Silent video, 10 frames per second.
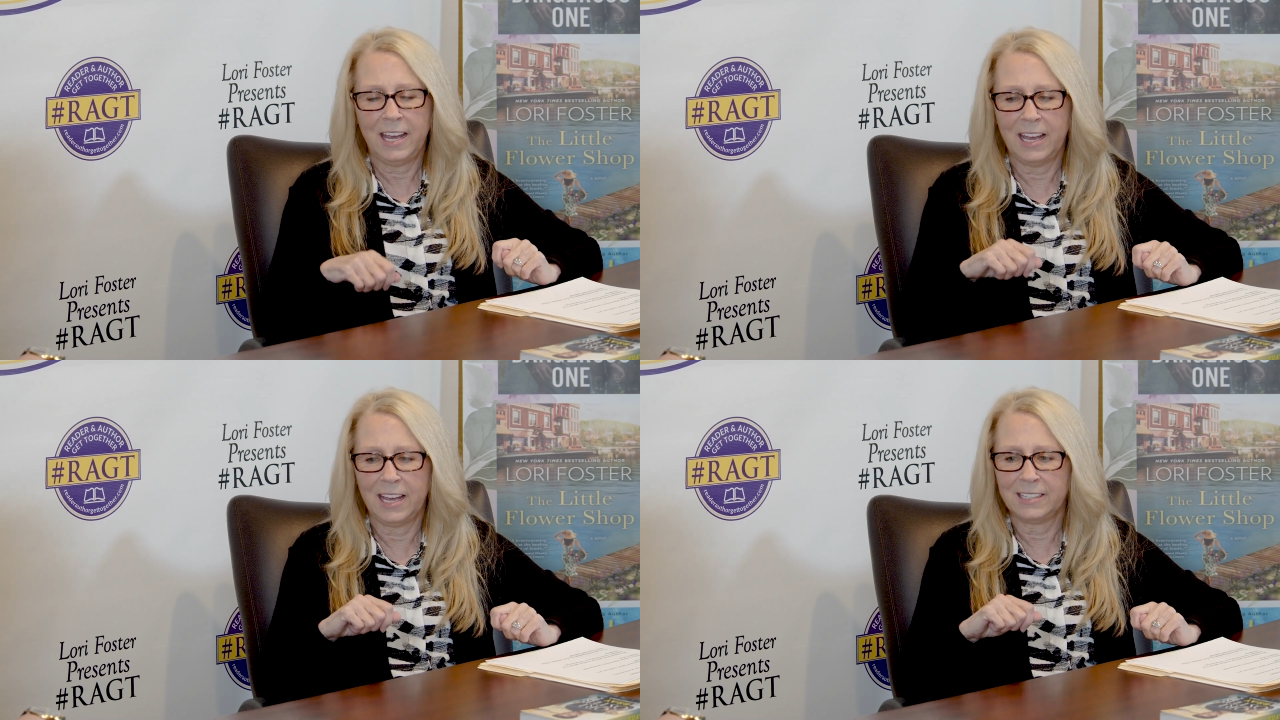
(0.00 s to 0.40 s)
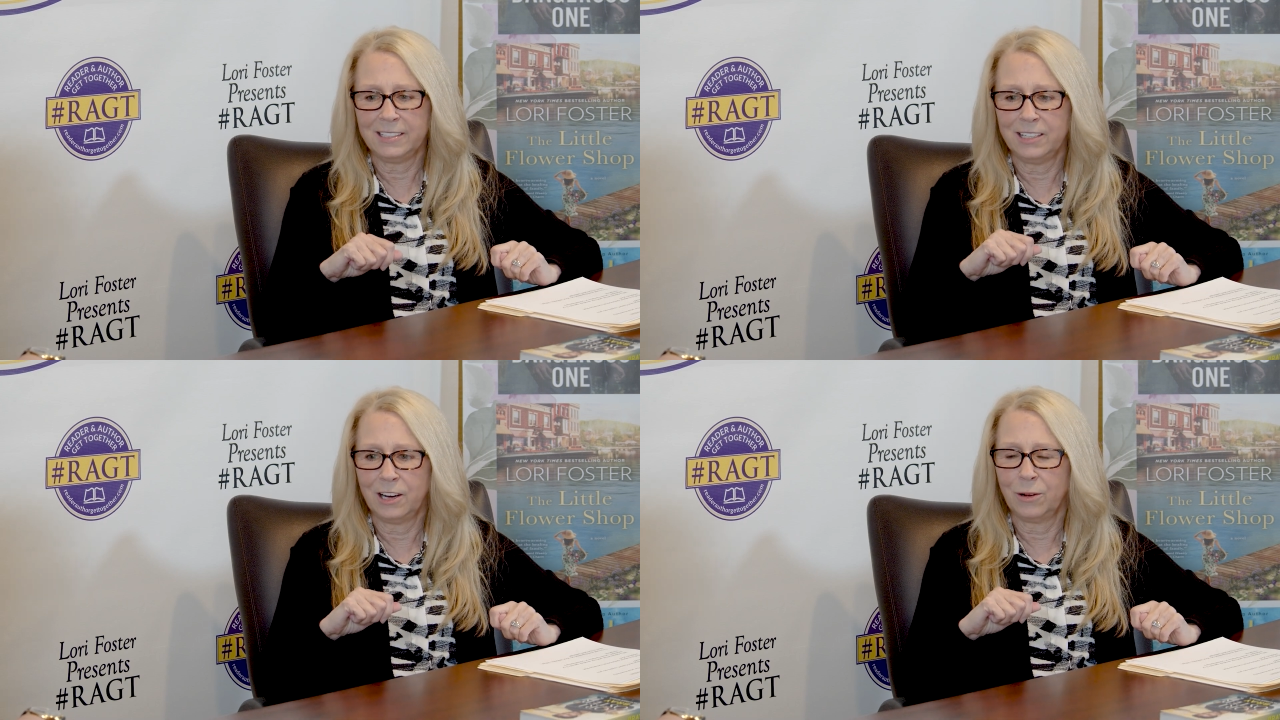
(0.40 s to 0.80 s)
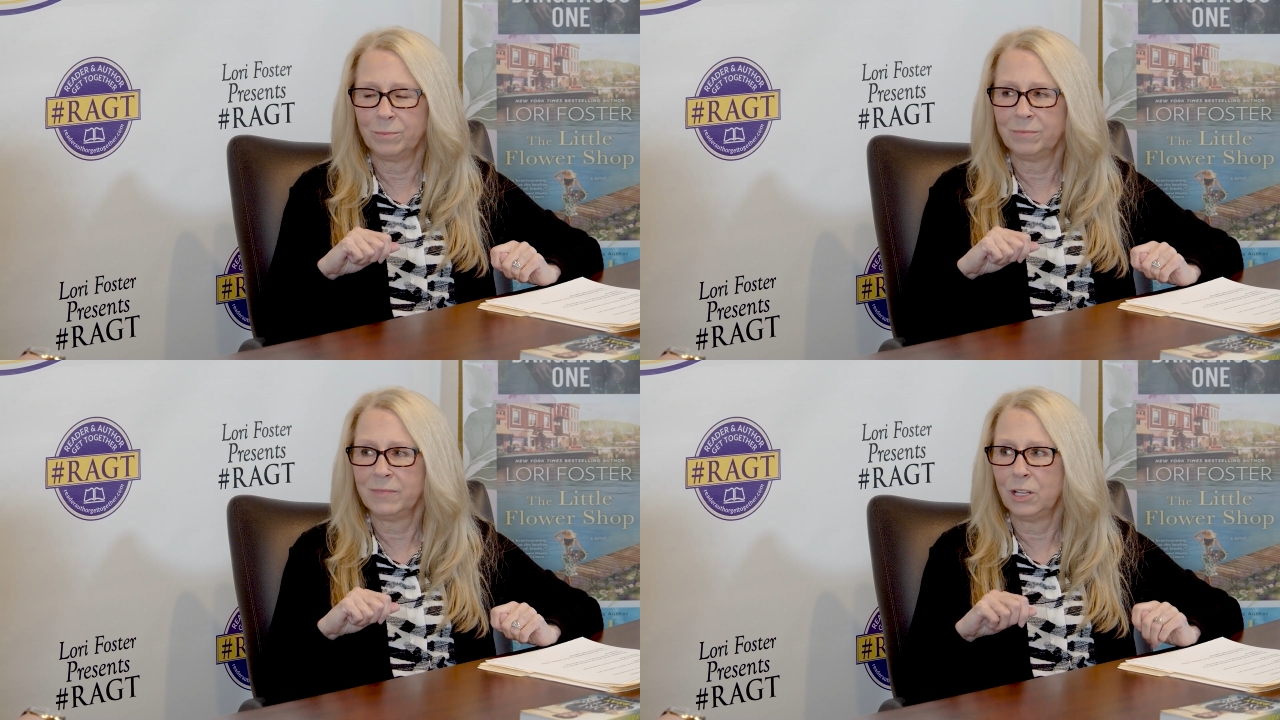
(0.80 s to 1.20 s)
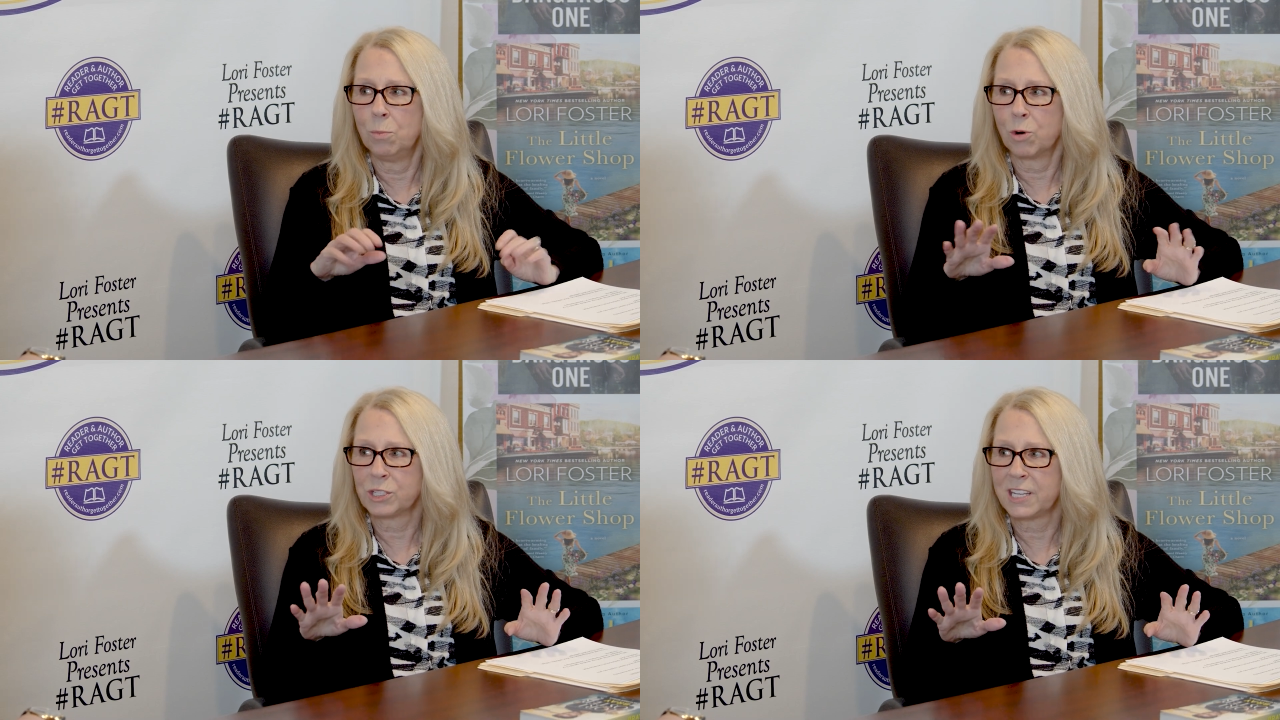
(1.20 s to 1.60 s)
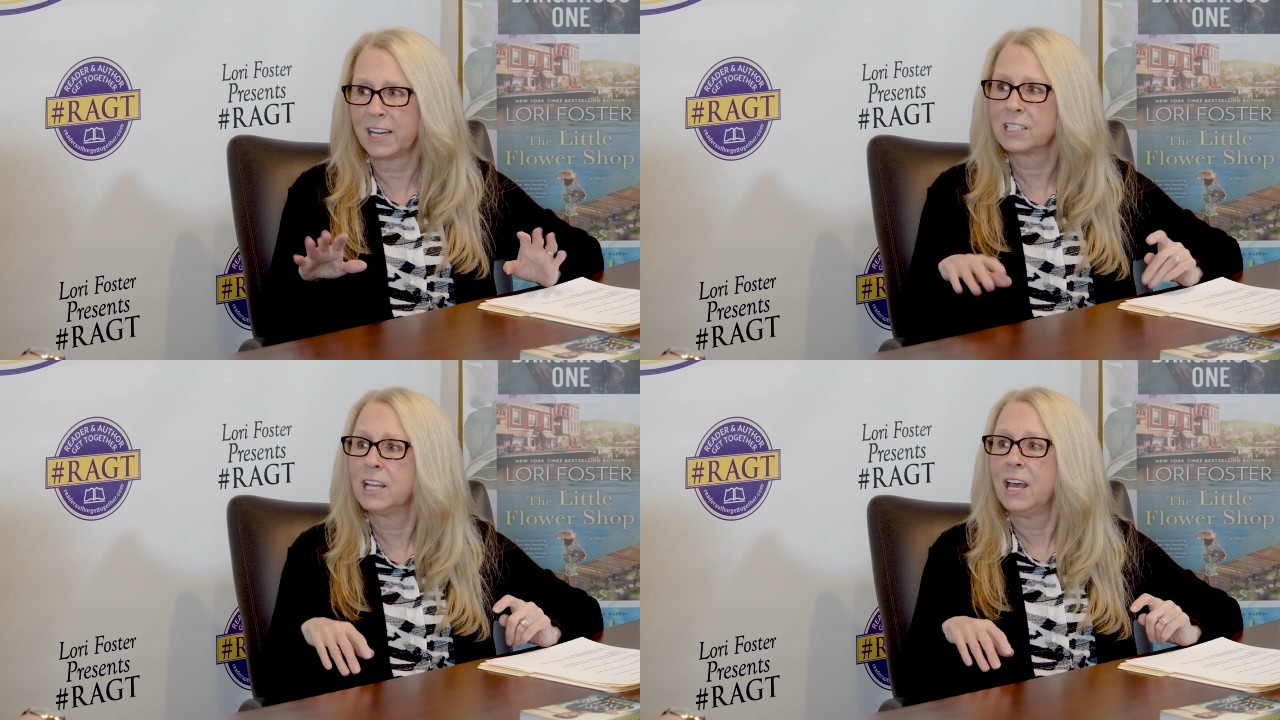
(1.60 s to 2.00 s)
a little more
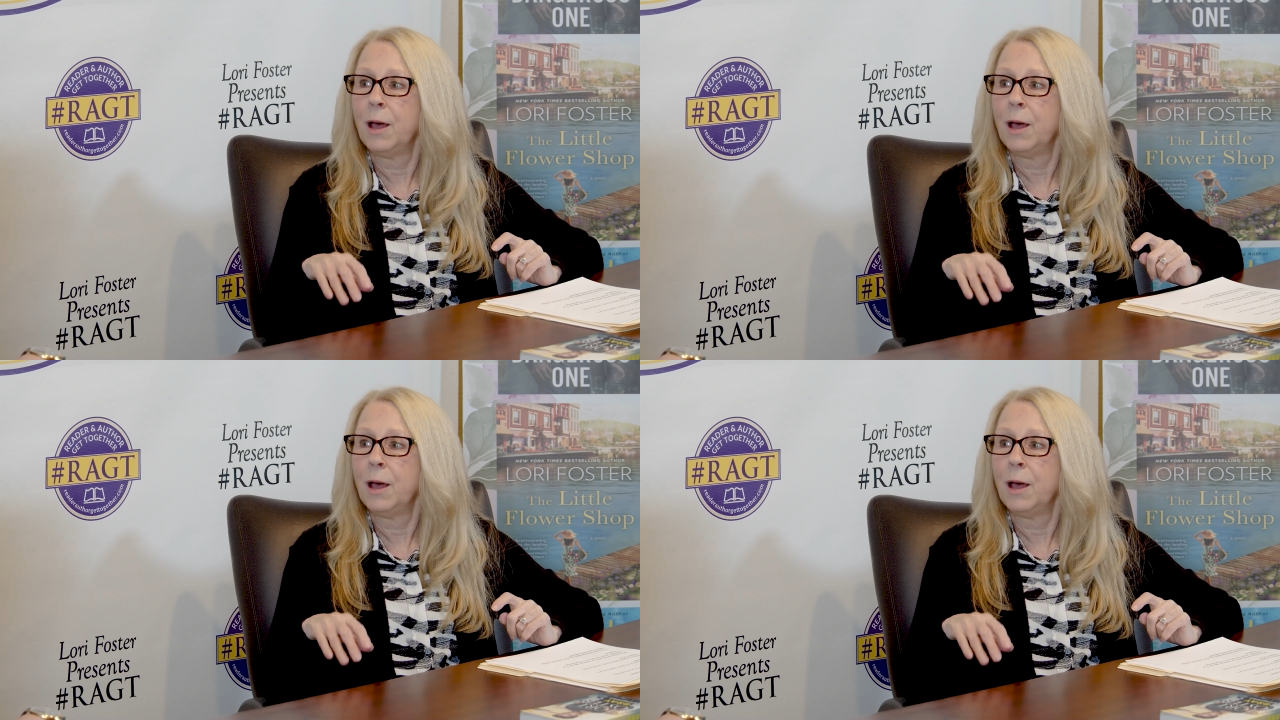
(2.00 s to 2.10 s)
sex.